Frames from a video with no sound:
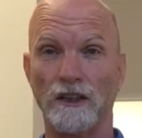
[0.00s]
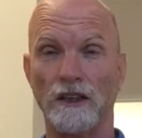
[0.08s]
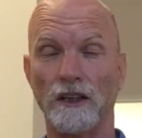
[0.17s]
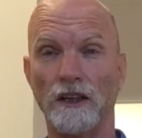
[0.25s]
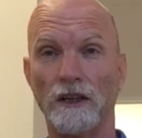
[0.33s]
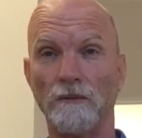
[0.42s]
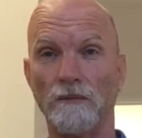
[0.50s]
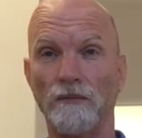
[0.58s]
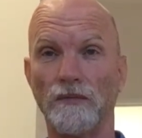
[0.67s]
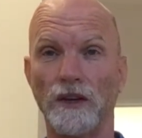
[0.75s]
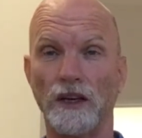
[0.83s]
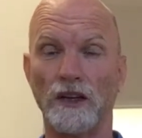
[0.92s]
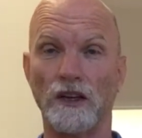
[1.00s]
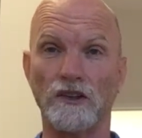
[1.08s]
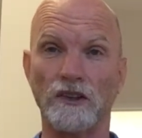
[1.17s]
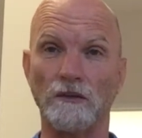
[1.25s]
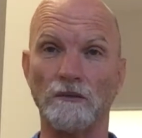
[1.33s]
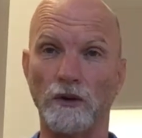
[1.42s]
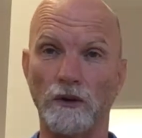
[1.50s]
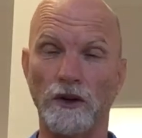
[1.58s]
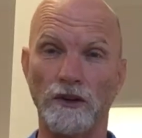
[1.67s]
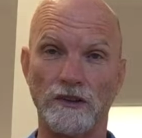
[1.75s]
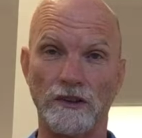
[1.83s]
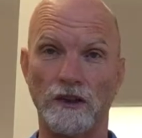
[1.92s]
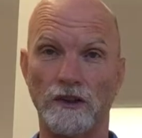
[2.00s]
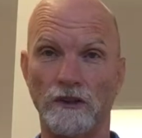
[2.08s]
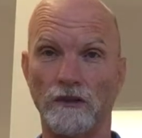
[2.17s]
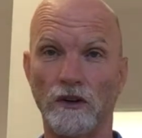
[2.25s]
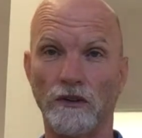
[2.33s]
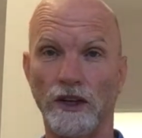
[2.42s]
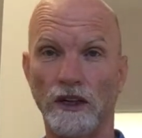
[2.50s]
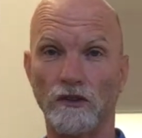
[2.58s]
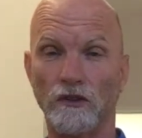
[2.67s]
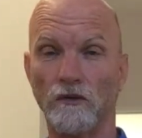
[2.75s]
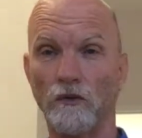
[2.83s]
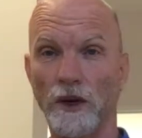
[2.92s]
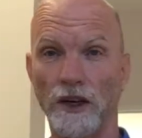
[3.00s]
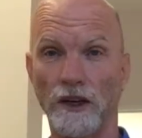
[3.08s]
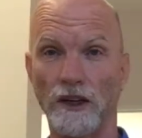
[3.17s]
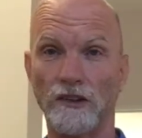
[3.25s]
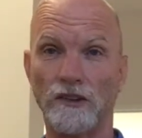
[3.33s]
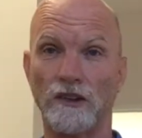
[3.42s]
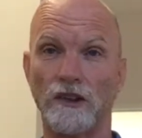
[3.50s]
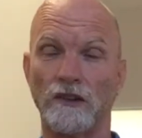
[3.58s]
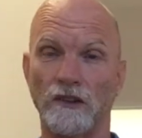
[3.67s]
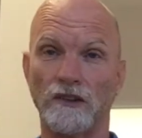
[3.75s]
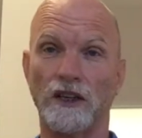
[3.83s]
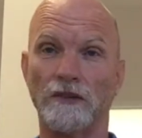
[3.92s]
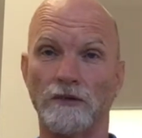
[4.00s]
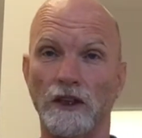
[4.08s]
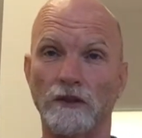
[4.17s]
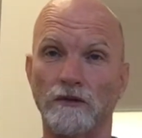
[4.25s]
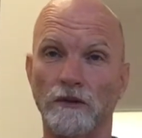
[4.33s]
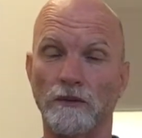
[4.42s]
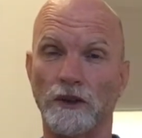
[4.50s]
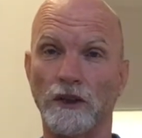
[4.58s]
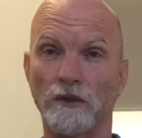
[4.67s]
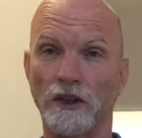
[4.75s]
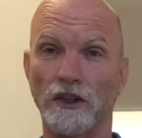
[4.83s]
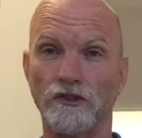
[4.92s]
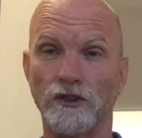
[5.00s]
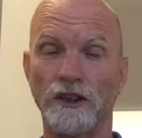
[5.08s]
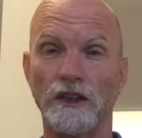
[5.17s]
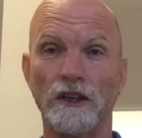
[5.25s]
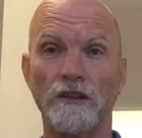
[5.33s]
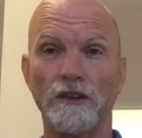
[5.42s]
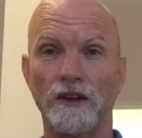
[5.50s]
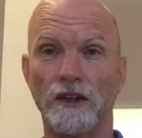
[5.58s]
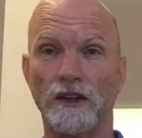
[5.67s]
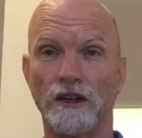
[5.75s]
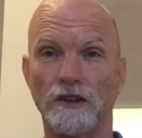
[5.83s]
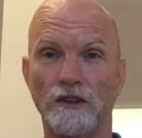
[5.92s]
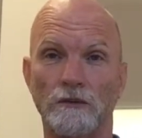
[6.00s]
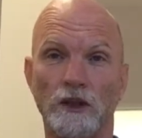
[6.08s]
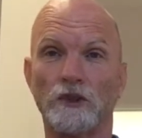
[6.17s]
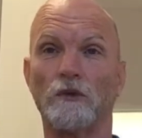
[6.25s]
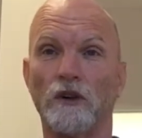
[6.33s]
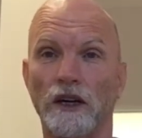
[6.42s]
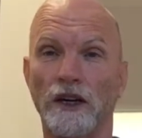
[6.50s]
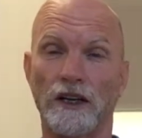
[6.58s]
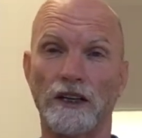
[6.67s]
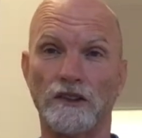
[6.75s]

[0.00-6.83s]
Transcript: And at some point, you've got that sort of weakness that's left over from the old injury. You're much more likely